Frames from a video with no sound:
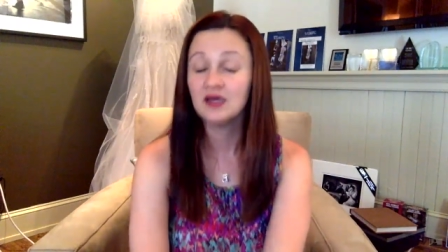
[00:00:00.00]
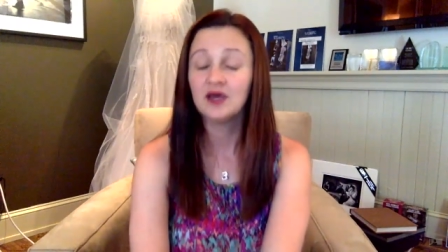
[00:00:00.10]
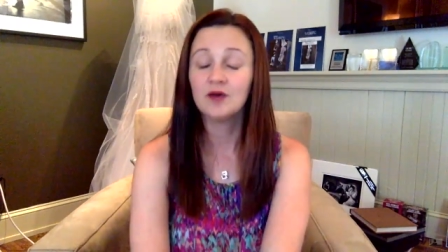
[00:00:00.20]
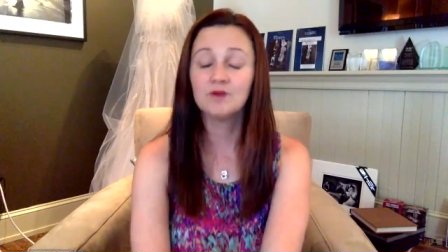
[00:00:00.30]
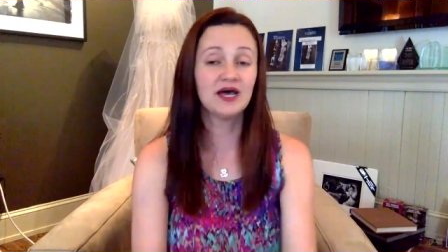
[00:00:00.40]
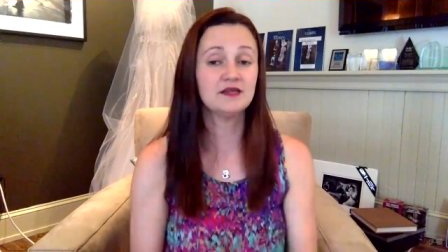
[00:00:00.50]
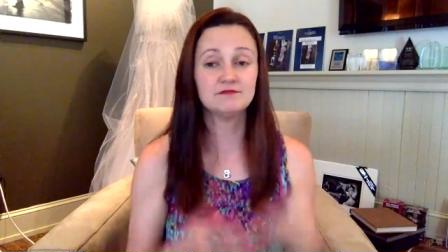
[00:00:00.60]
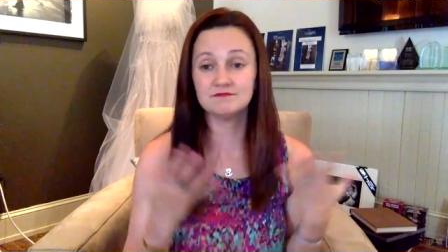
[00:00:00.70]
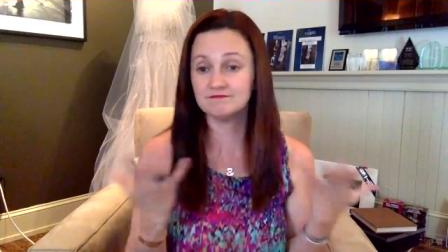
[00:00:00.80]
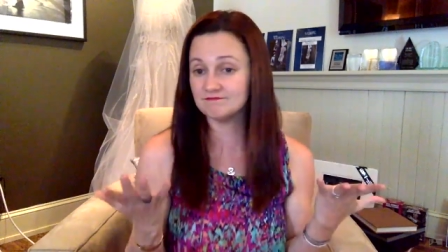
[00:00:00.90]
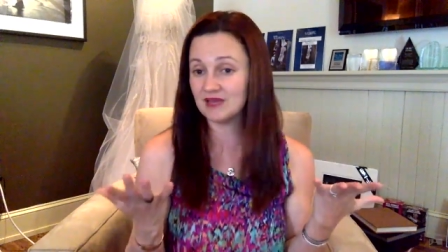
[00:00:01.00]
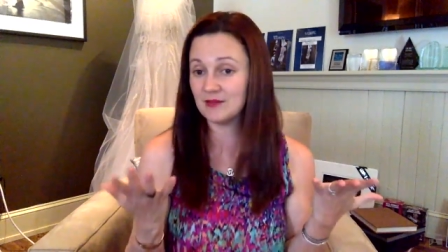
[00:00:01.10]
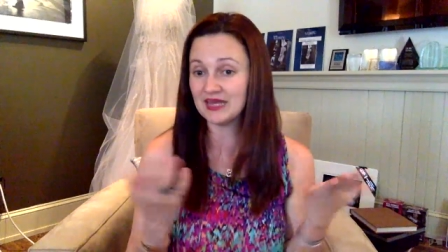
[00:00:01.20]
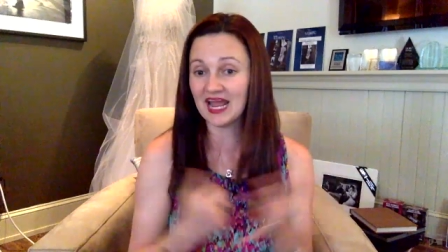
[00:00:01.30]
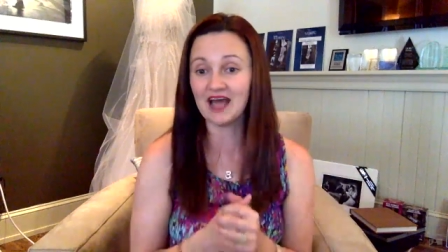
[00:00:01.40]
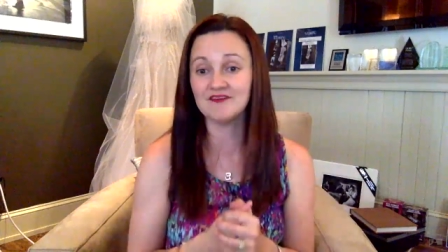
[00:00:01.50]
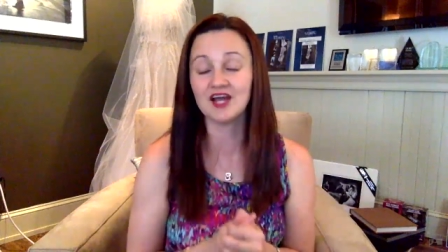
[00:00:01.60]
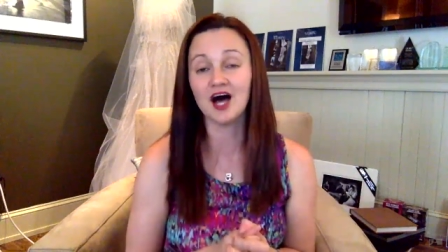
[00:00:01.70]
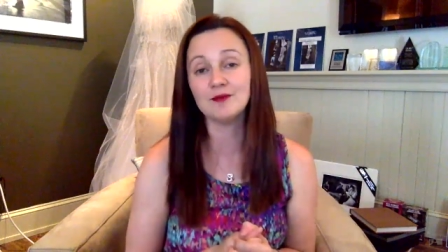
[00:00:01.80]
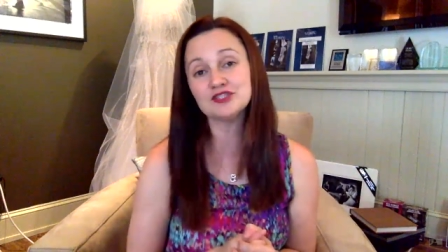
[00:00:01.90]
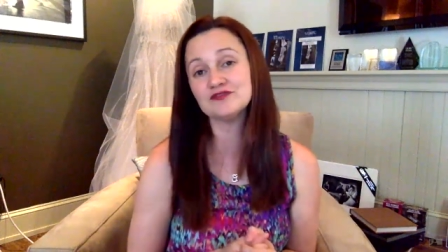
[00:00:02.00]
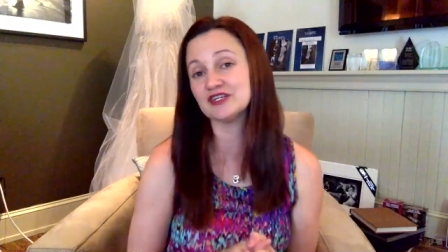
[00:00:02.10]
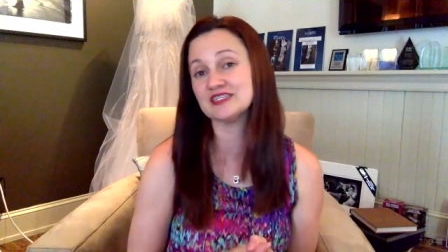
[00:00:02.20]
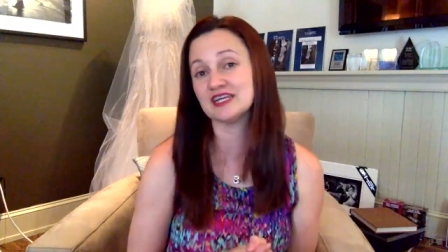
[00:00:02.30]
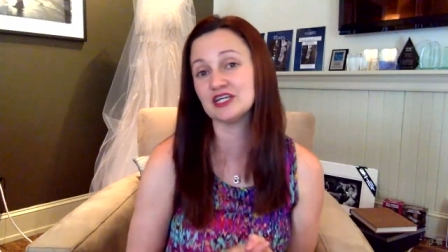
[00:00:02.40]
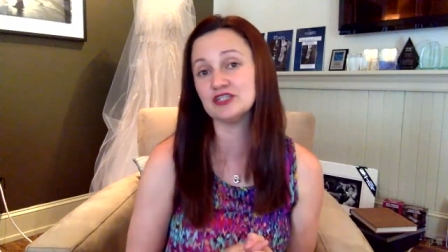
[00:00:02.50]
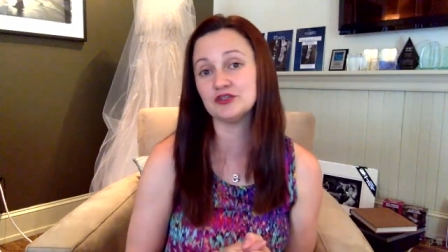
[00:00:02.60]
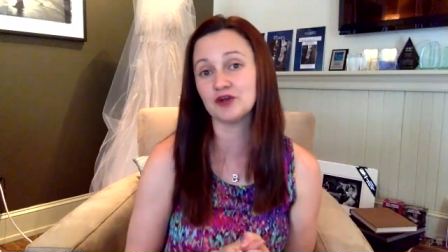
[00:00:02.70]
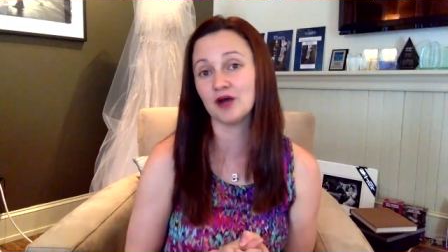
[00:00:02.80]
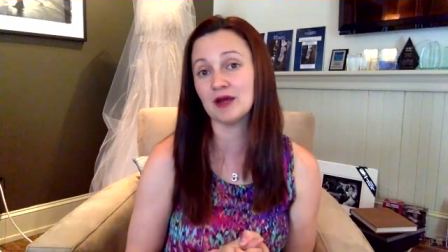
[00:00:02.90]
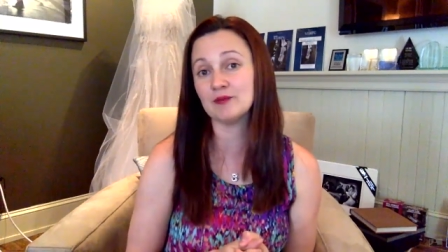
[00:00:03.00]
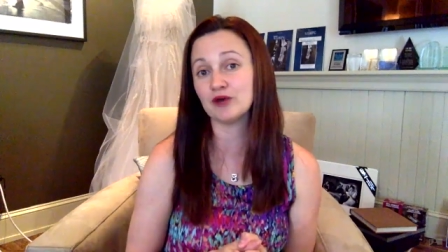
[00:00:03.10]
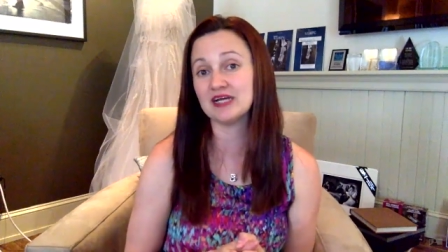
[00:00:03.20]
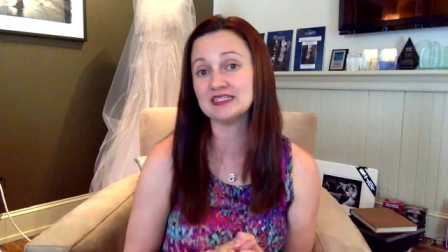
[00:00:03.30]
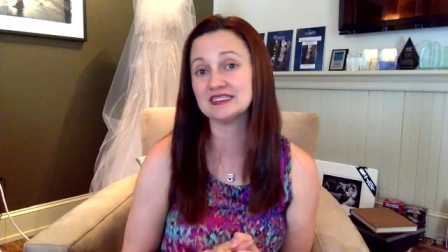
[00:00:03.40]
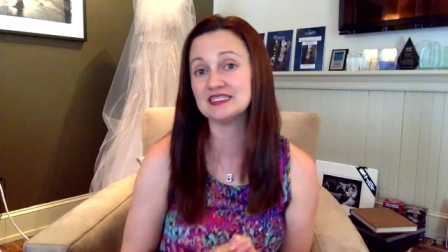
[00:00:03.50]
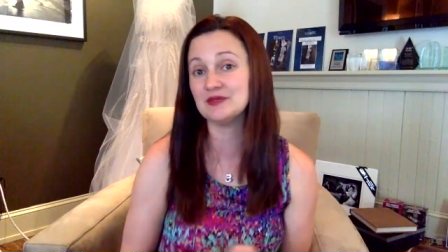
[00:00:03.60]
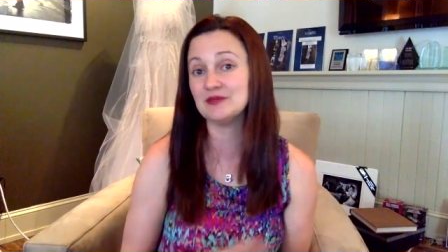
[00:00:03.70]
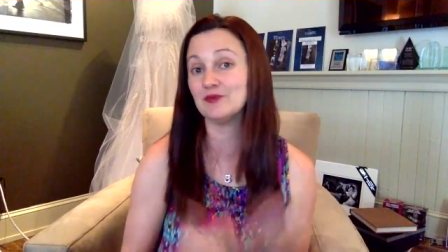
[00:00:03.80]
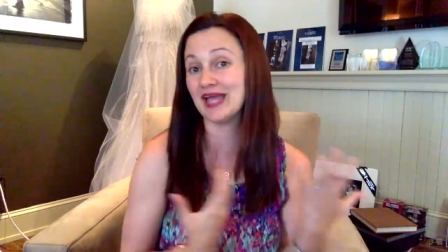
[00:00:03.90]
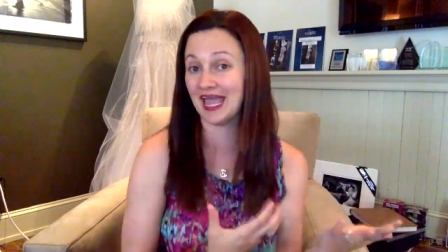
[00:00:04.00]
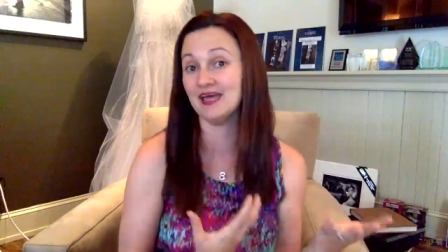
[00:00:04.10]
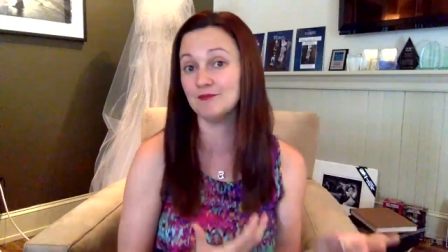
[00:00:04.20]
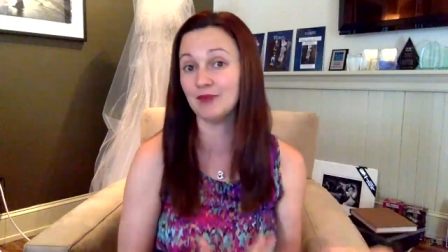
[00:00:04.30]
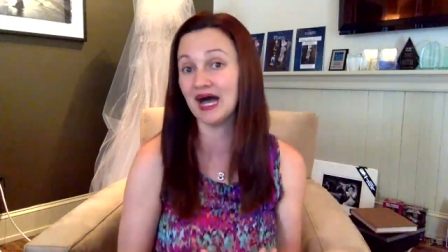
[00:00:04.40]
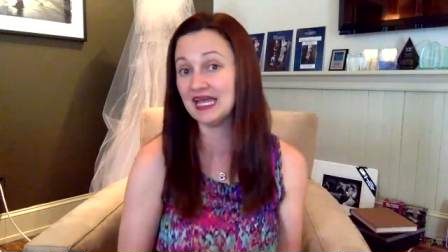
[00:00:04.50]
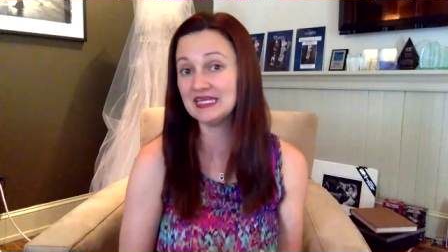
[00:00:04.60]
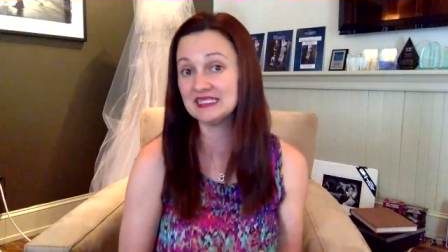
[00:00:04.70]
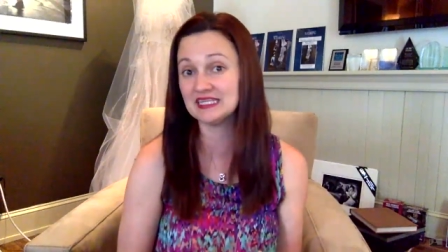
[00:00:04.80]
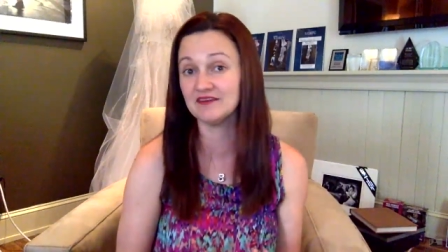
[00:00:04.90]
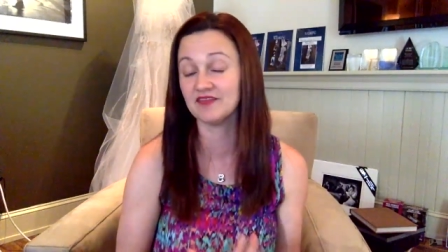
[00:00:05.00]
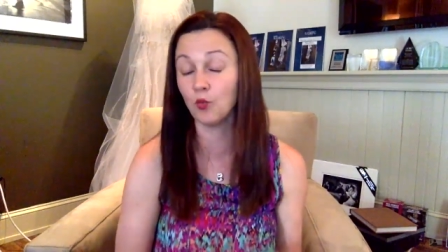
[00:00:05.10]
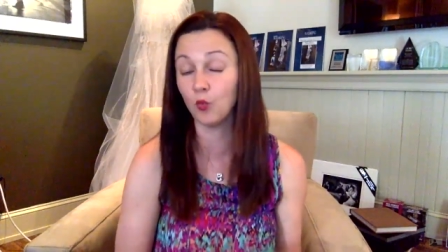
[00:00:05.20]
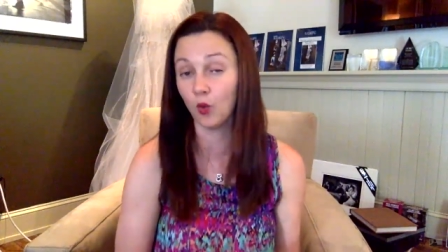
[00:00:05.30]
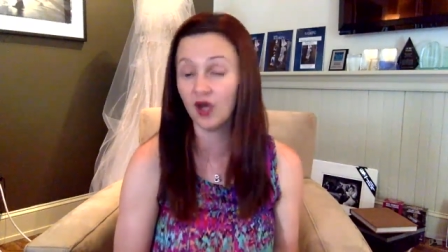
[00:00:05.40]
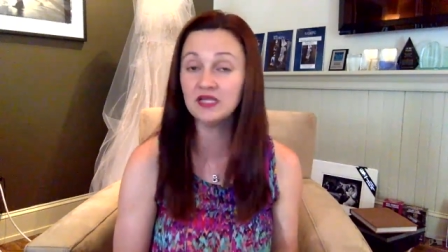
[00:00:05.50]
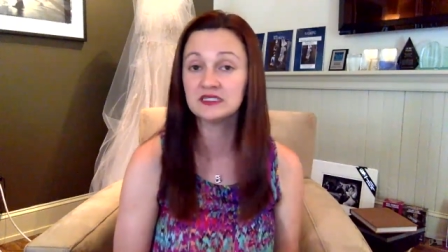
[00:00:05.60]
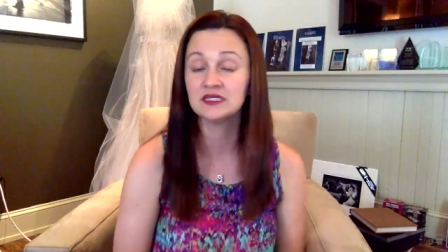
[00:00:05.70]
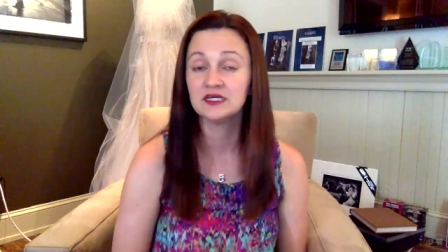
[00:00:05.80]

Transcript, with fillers: But I mean, I have an option for a second shooter on my price list. People can buy it if they want.